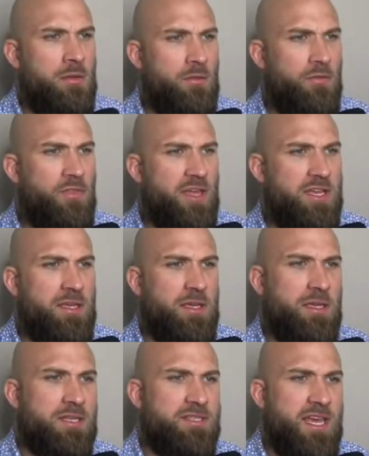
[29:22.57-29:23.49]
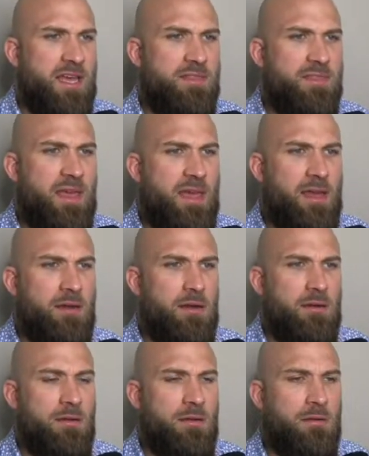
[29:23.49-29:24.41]
They contend that
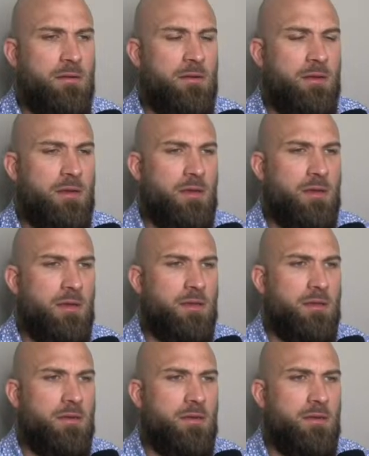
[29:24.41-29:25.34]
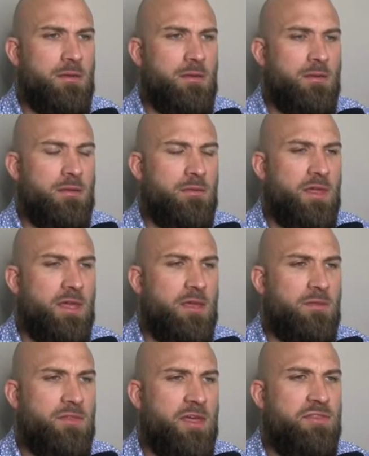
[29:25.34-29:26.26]

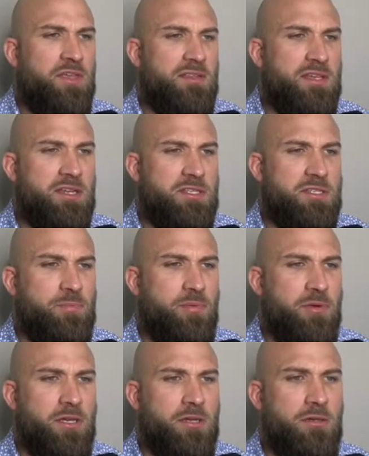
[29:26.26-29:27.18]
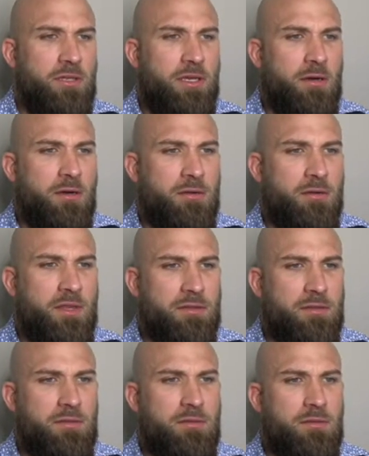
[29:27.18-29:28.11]
they think that it's pretty clear that
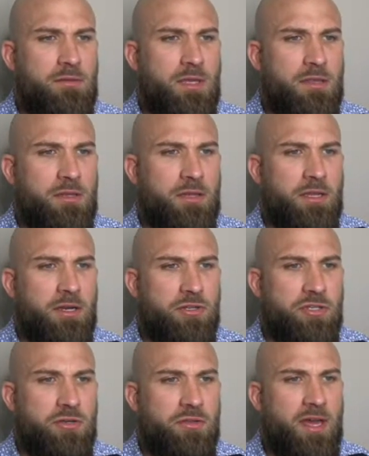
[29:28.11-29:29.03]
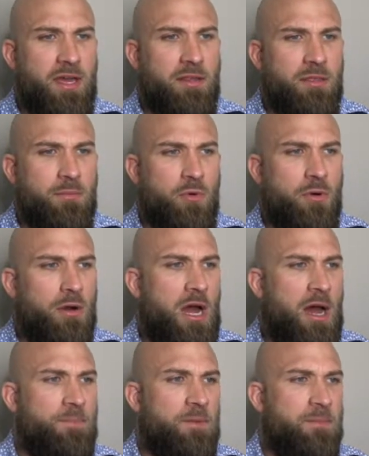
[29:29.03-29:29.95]
in the literature that the more
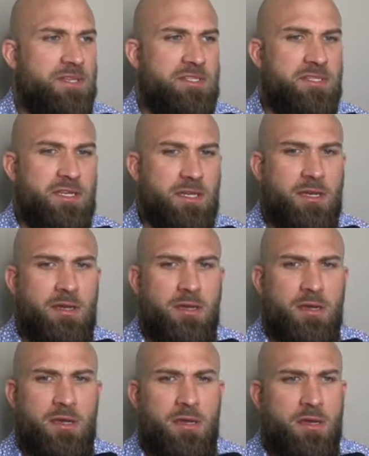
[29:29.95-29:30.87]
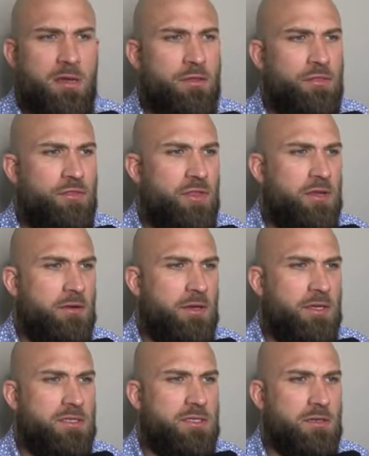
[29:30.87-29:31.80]
optimistic
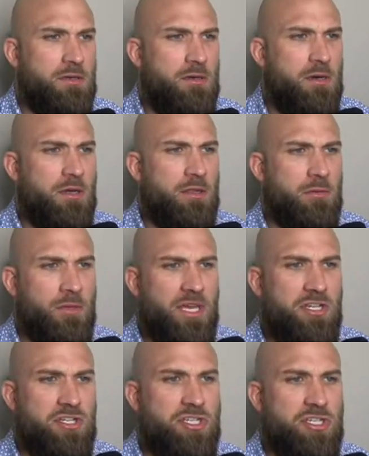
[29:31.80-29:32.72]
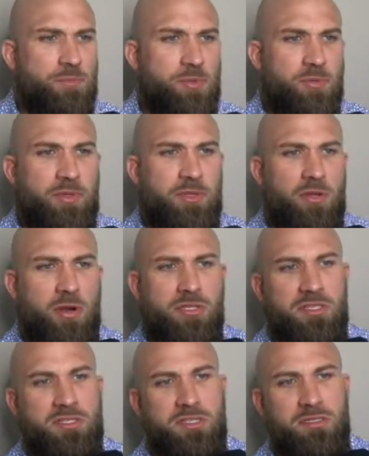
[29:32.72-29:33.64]
theories on the relationship between
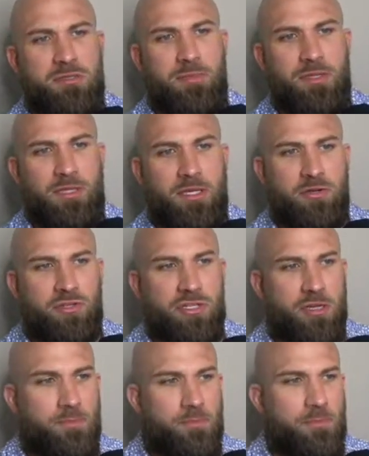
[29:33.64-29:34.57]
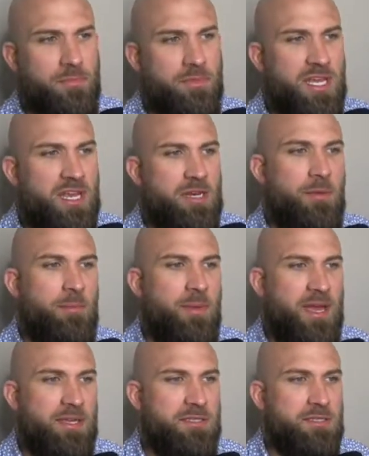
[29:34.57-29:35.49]
narcissism and leadership tend to be
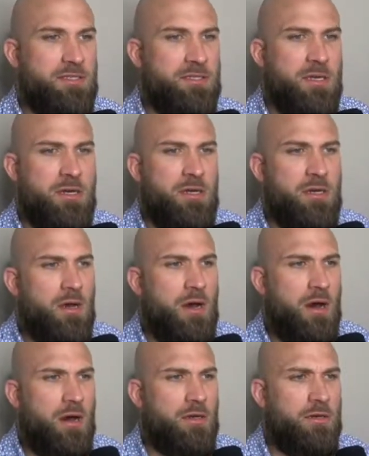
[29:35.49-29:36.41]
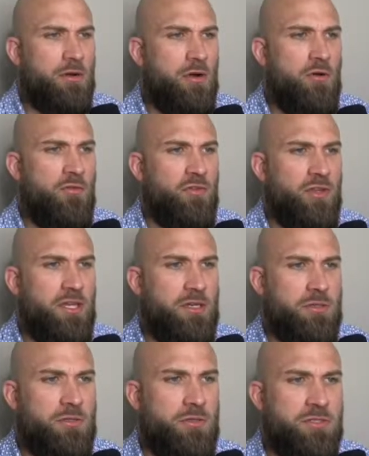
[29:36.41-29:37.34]
based on an overly
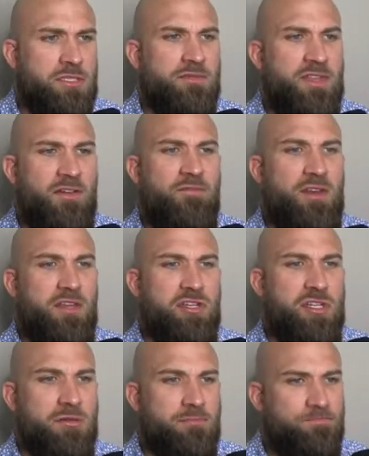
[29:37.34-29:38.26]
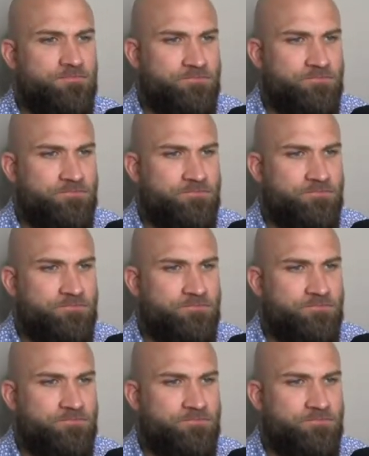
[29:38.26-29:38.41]
inclusive definition